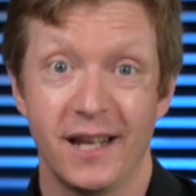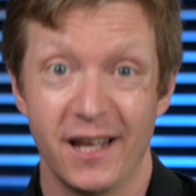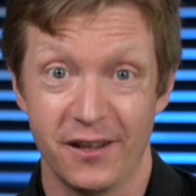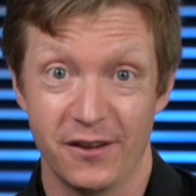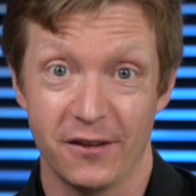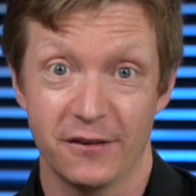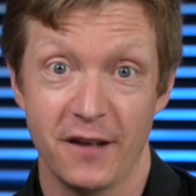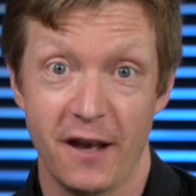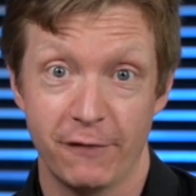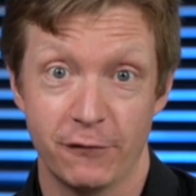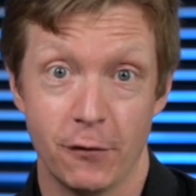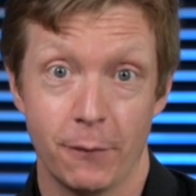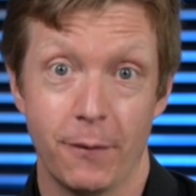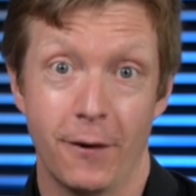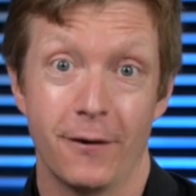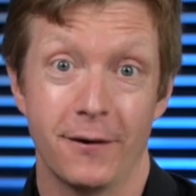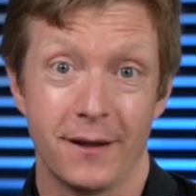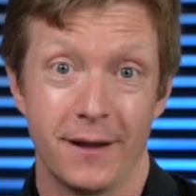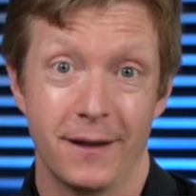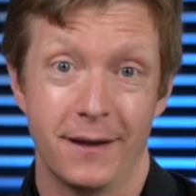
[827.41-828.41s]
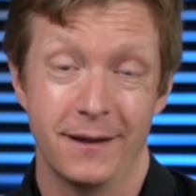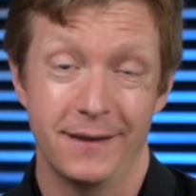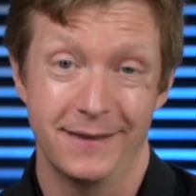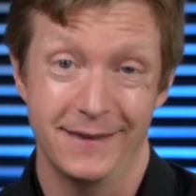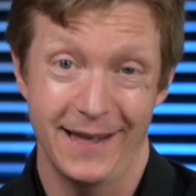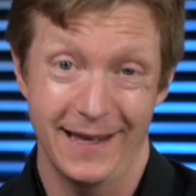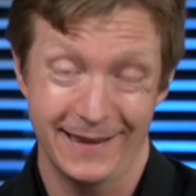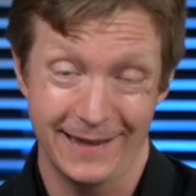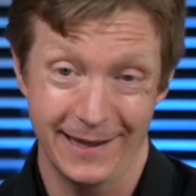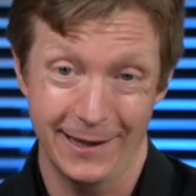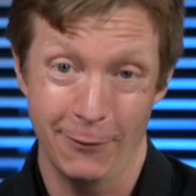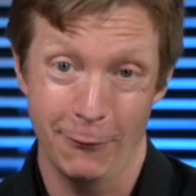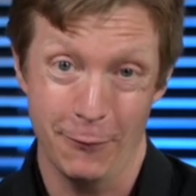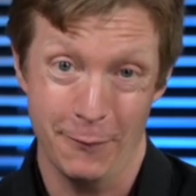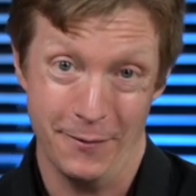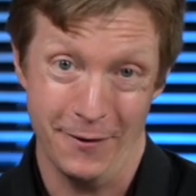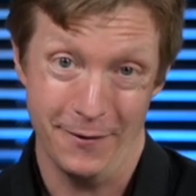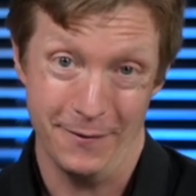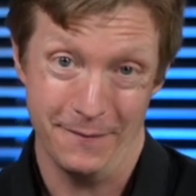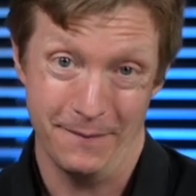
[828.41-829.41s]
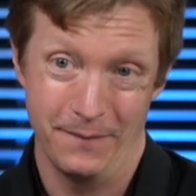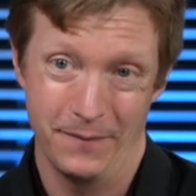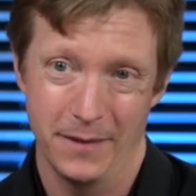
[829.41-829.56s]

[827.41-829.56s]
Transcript: is the softer part, not the lower part.